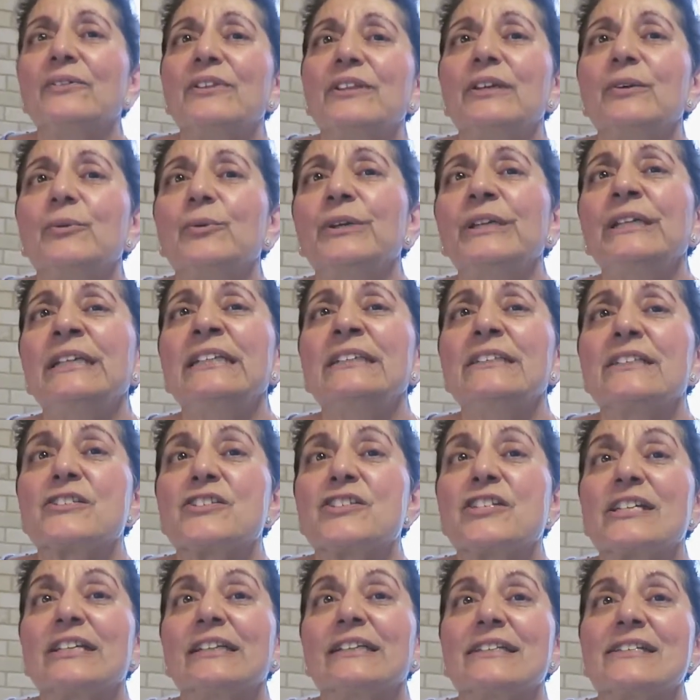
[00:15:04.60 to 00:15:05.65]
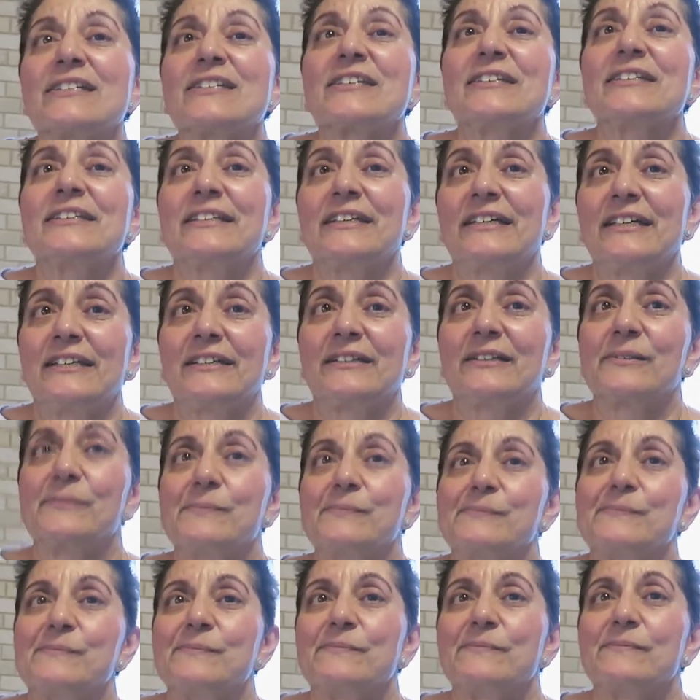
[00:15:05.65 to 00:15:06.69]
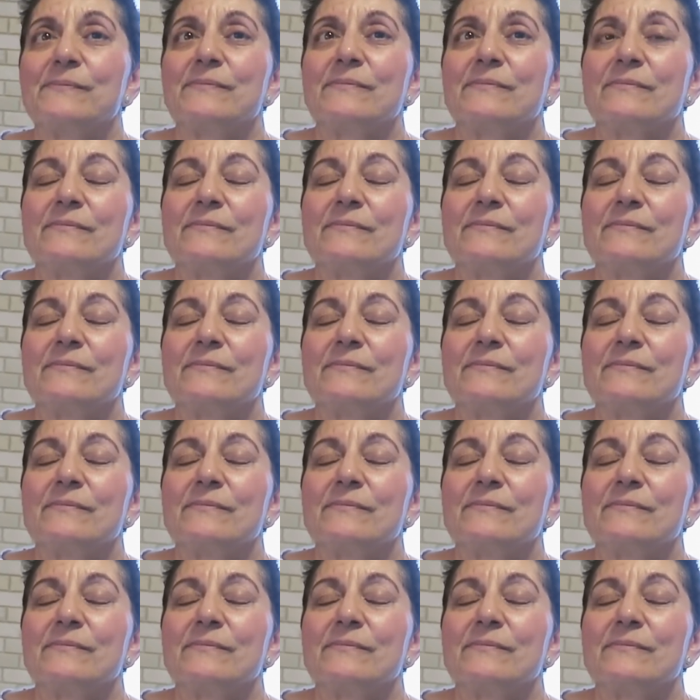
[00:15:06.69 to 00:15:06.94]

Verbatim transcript: don't it. think we need the chilies in there. I do.